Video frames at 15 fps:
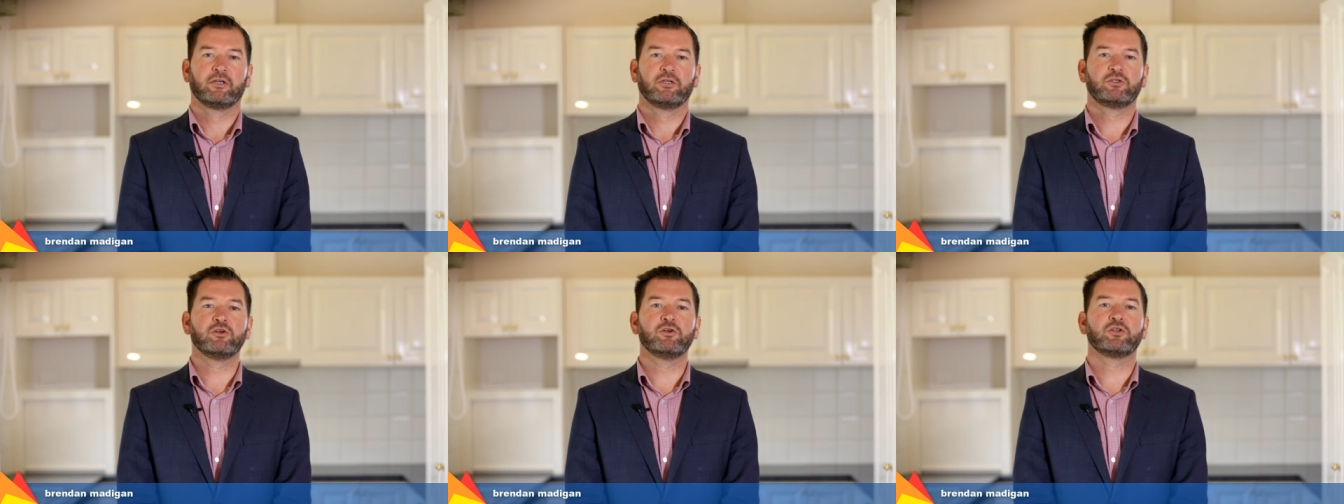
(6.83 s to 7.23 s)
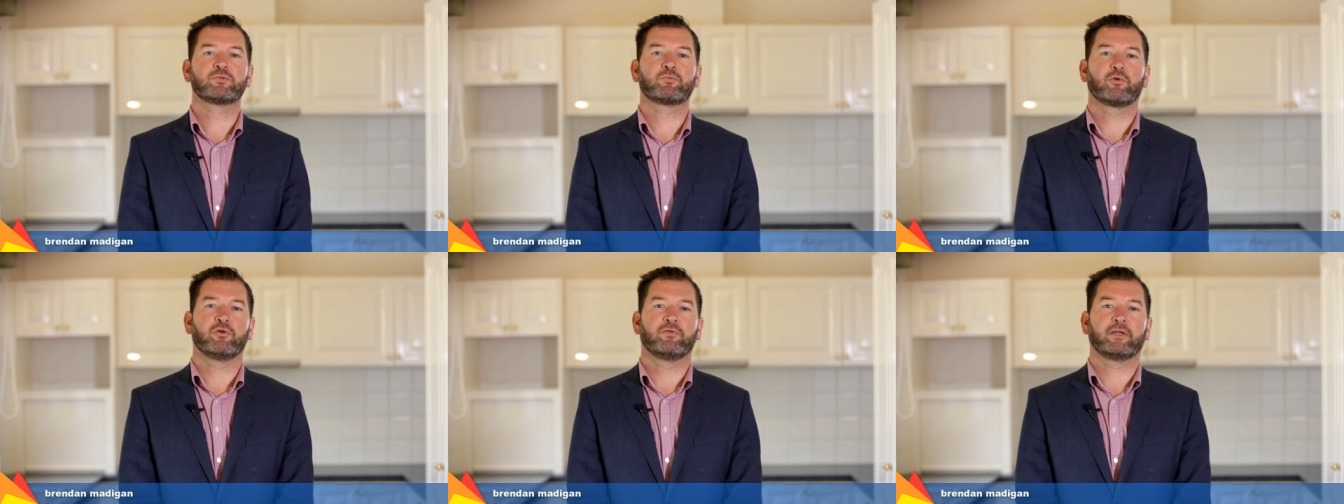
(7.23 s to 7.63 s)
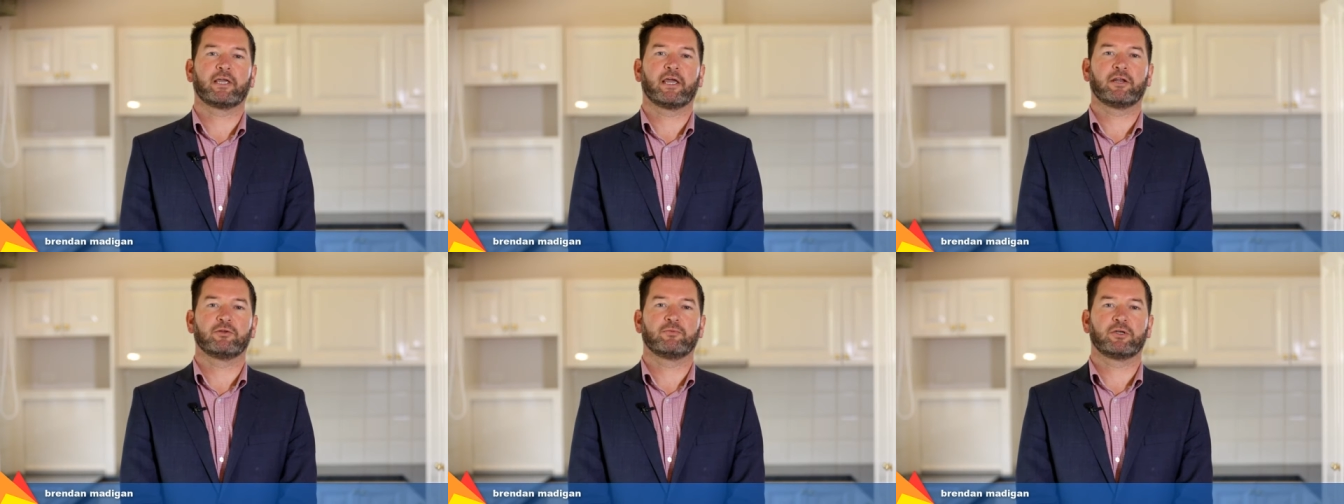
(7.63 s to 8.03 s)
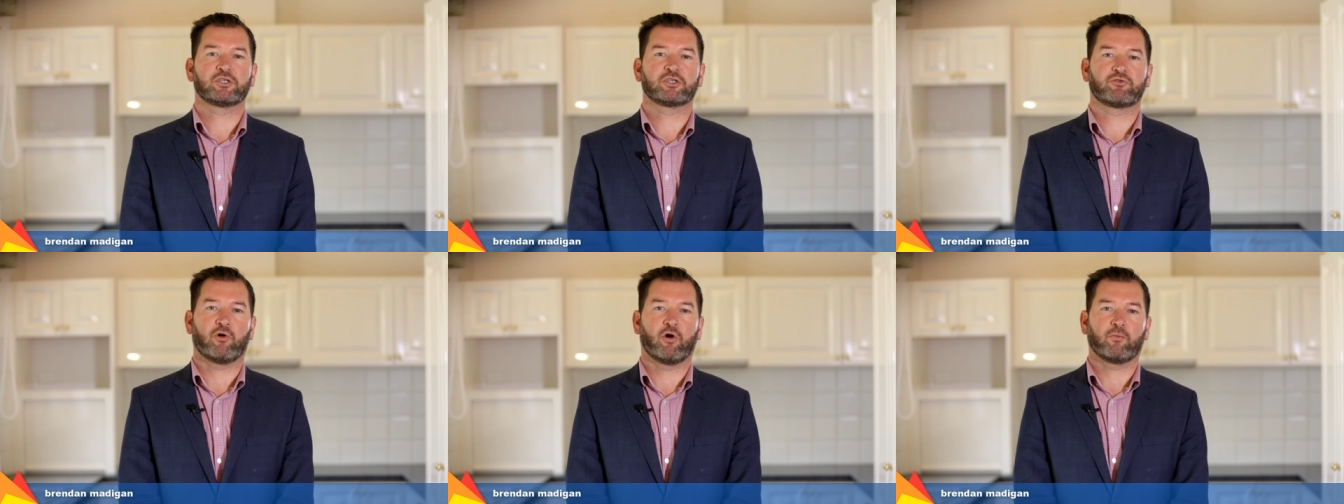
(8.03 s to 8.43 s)
June has proved again to be a
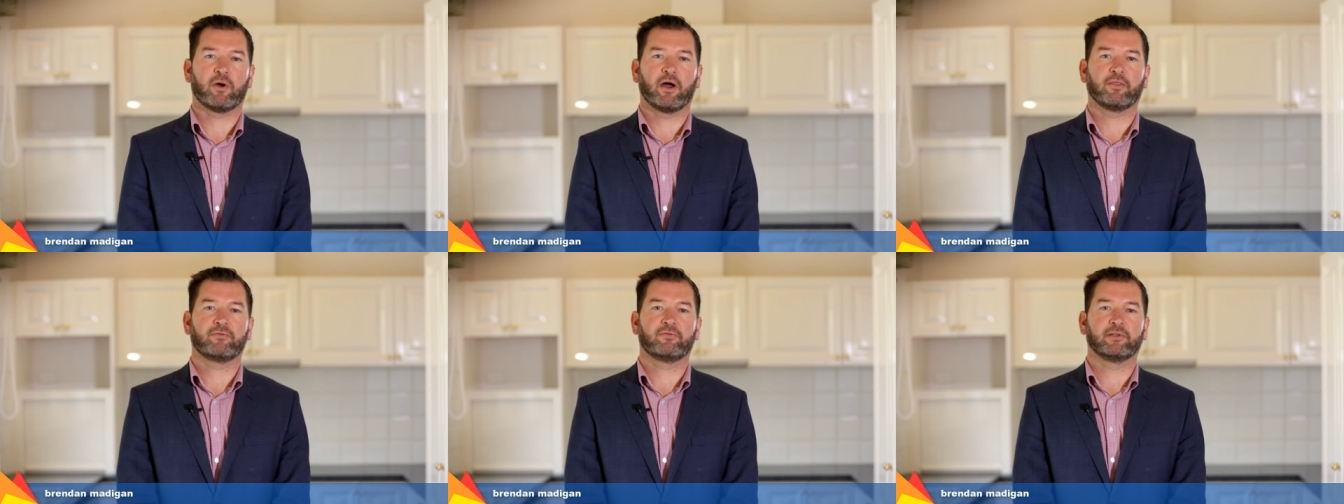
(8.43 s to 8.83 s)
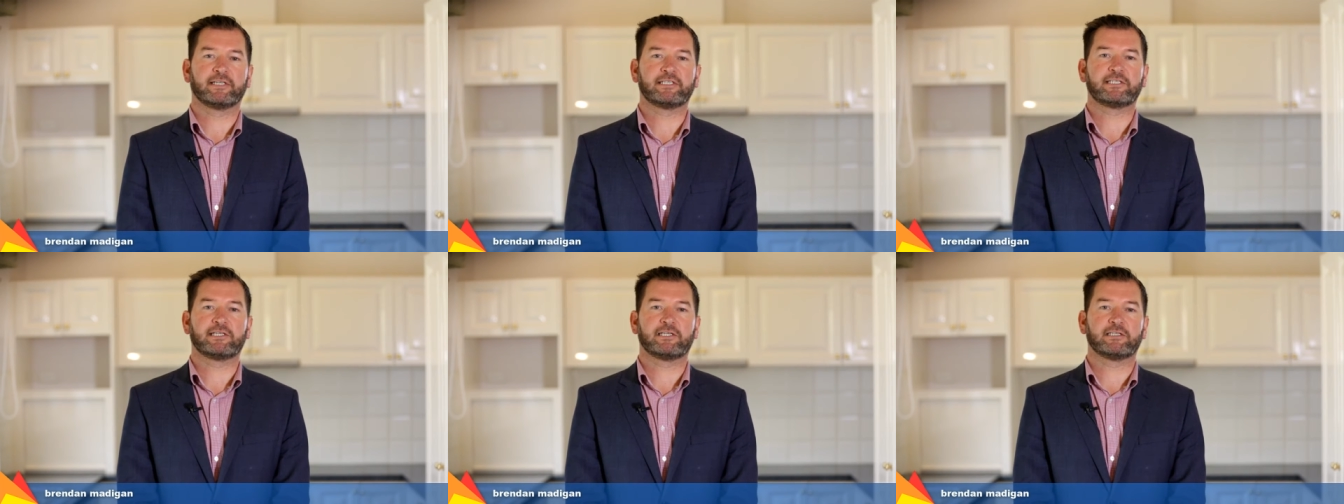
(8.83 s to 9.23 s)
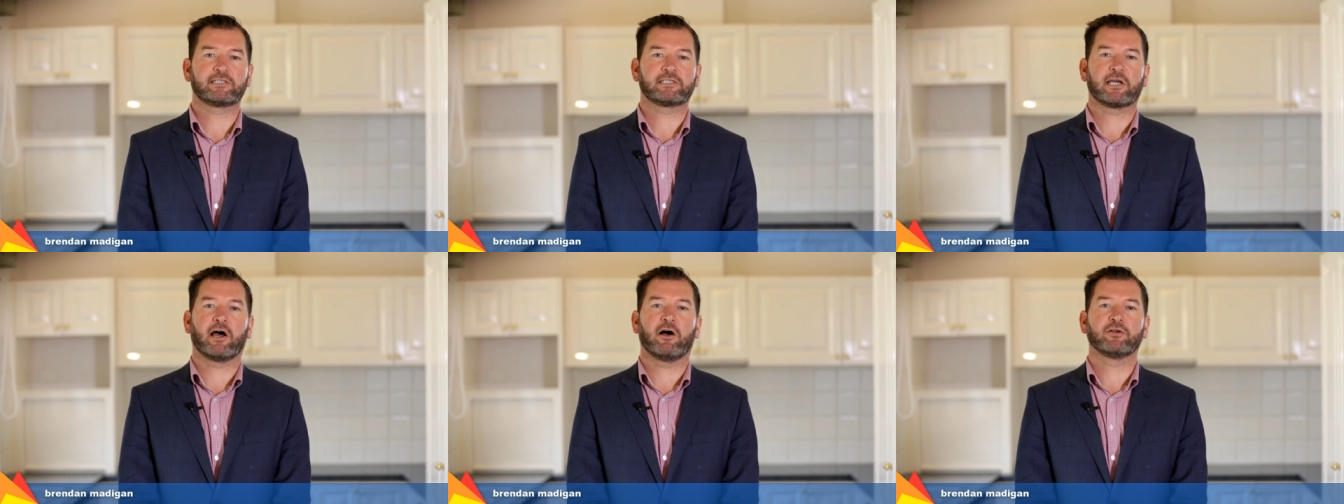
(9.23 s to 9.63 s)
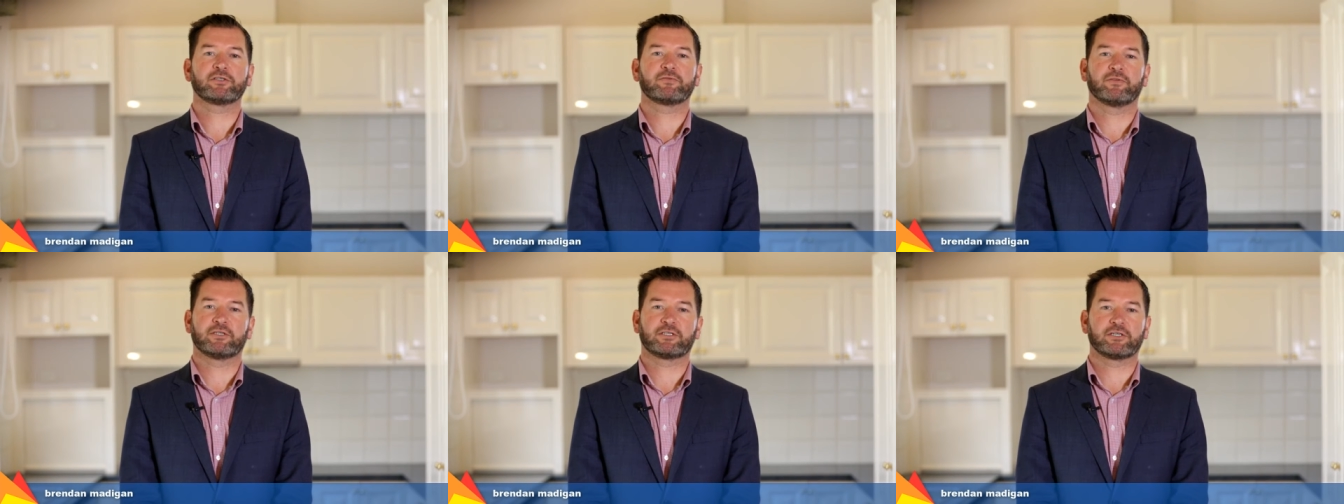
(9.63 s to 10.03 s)
strong month for listing and sales
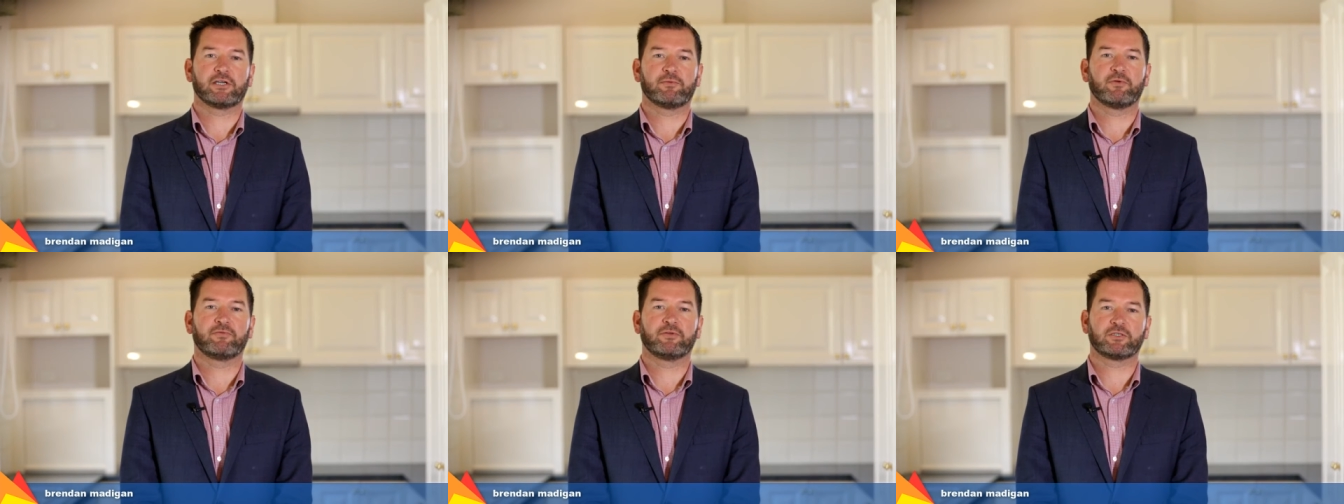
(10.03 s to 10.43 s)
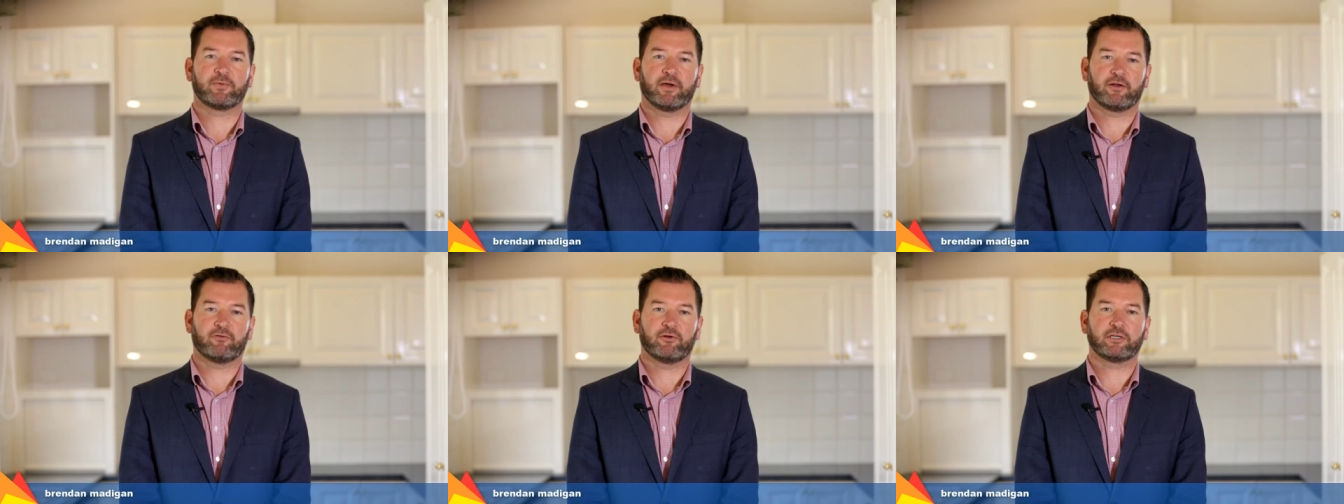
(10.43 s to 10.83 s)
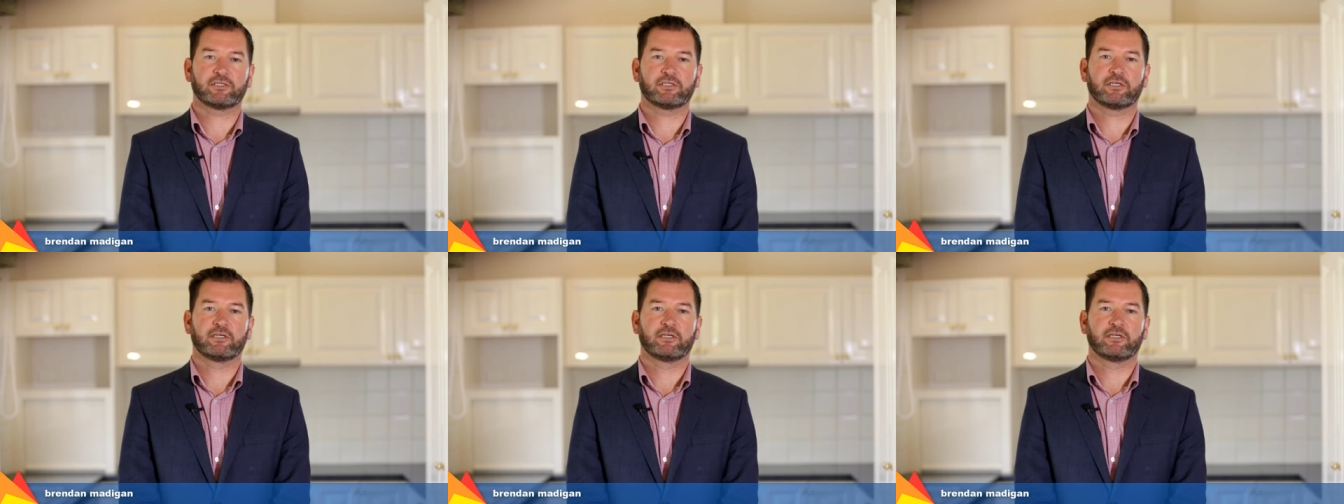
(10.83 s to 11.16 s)
for the team at Fitzpatricks.